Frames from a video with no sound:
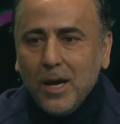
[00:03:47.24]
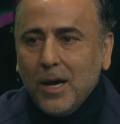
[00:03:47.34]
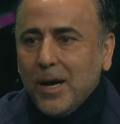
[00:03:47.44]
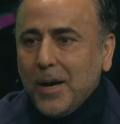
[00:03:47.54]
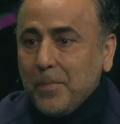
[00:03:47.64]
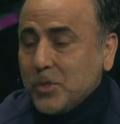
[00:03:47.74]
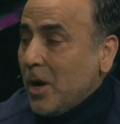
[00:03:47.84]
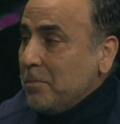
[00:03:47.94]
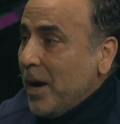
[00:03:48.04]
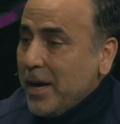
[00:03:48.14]
Uh, so
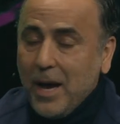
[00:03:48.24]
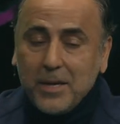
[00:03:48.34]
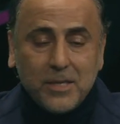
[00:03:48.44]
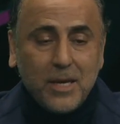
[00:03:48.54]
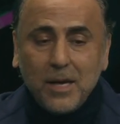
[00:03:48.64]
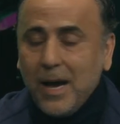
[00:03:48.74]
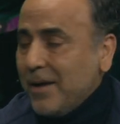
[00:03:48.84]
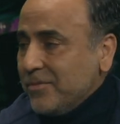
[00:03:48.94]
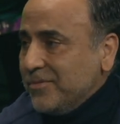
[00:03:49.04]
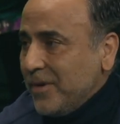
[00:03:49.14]
I, I, I, said I
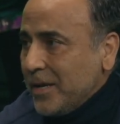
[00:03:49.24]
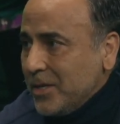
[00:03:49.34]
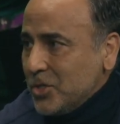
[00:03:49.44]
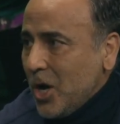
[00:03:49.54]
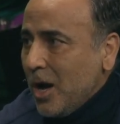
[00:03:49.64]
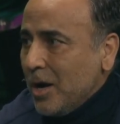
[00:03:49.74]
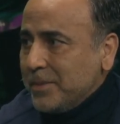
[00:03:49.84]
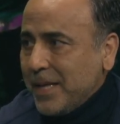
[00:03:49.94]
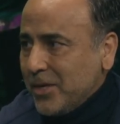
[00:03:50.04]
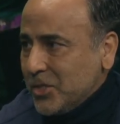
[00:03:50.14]
have to find a
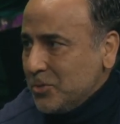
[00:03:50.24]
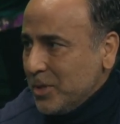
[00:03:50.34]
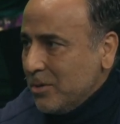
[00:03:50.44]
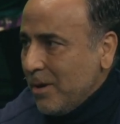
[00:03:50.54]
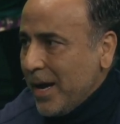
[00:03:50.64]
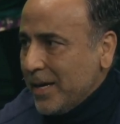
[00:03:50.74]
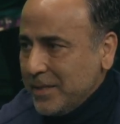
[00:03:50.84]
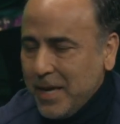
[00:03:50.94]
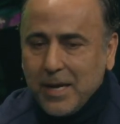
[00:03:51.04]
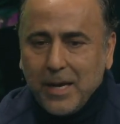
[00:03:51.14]
job that doesn't require
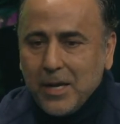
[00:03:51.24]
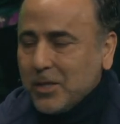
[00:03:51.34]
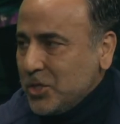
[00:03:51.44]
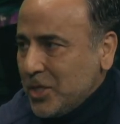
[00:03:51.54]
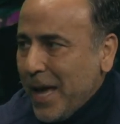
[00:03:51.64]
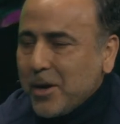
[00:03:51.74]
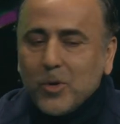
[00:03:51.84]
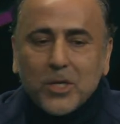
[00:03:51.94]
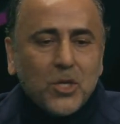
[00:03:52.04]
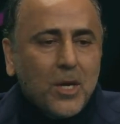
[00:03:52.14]
the en English
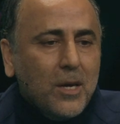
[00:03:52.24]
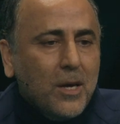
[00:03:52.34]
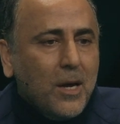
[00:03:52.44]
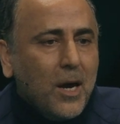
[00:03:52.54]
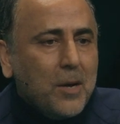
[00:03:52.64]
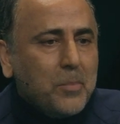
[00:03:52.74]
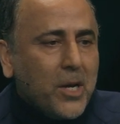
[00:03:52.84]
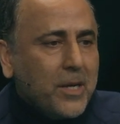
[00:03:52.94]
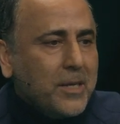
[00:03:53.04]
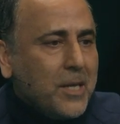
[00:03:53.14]
language. I
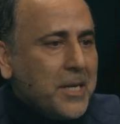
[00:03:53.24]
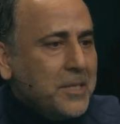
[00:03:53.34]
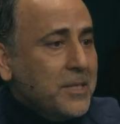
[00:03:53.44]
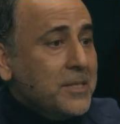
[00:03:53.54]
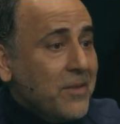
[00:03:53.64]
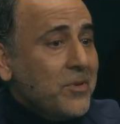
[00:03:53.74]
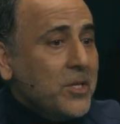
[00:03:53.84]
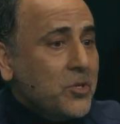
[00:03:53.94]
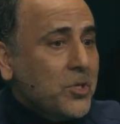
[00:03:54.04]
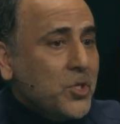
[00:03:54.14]
bought a
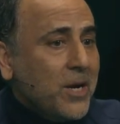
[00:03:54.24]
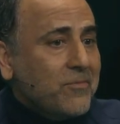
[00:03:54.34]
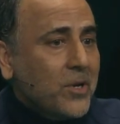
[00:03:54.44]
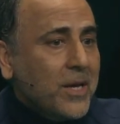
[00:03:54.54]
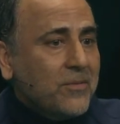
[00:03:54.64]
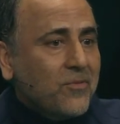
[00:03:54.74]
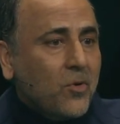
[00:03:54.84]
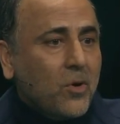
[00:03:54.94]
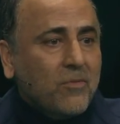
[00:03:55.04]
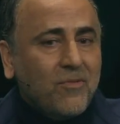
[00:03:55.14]
1973 Chevrolet
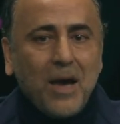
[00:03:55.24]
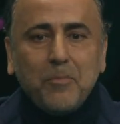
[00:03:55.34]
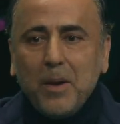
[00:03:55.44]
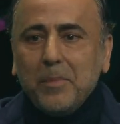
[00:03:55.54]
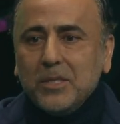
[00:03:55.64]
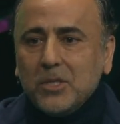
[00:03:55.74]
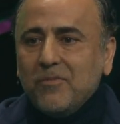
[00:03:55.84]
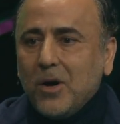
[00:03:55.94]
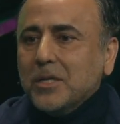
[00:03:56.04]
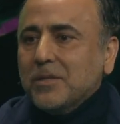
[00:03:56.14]
for five payments
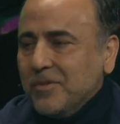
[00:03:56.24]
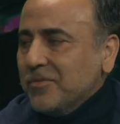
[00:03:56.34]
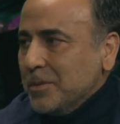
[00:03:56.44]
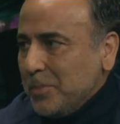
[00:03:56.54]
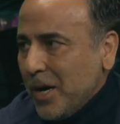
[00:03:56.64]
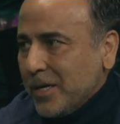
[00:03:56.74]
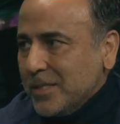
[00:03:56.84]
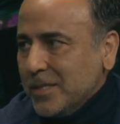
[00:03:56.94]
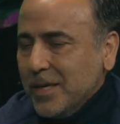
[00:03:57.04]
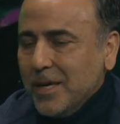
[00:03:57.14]
of 150
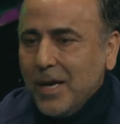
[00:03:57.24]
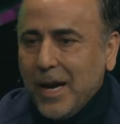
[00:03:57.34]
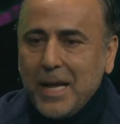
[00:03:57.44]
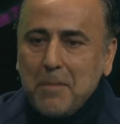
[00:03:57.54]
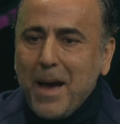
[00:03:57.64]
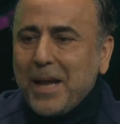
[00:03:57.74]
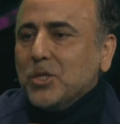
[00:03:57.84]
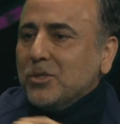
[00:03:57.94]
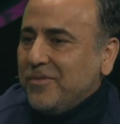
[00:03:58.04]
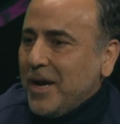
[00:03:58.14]
bucks, and I
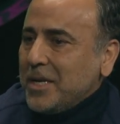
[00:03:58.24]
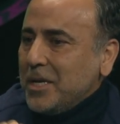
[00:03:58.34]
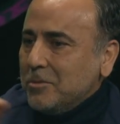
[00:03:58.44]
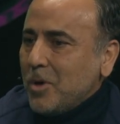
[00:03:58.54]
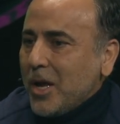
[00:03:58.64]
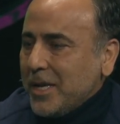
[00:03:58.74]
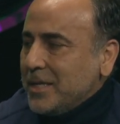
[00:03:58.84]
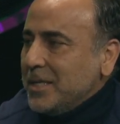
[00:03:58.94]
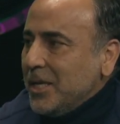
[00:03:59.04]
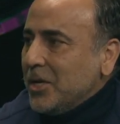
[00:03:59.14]
managed to find an
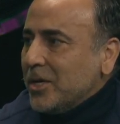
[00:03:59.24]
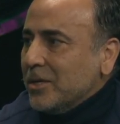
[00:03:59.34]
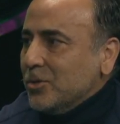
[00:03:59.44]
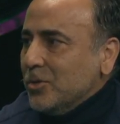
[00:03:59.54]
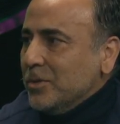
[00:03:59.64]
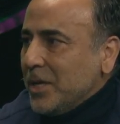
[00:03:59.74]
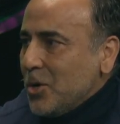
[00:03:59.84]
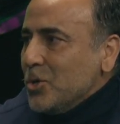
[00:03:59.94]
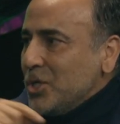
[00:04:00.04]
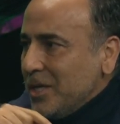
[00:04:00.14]
Iranian dealer to
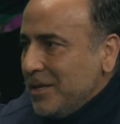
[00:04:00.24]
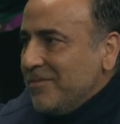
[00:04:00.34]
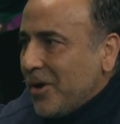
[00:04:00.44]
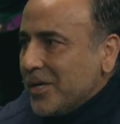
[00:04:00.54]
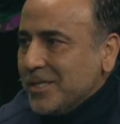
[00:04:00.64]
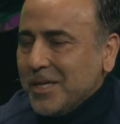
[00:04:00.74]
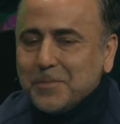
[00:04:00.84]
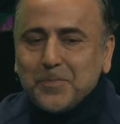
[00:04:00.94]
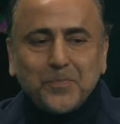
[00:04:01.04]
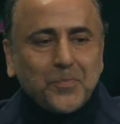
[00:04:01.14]
negotiate in Farsi.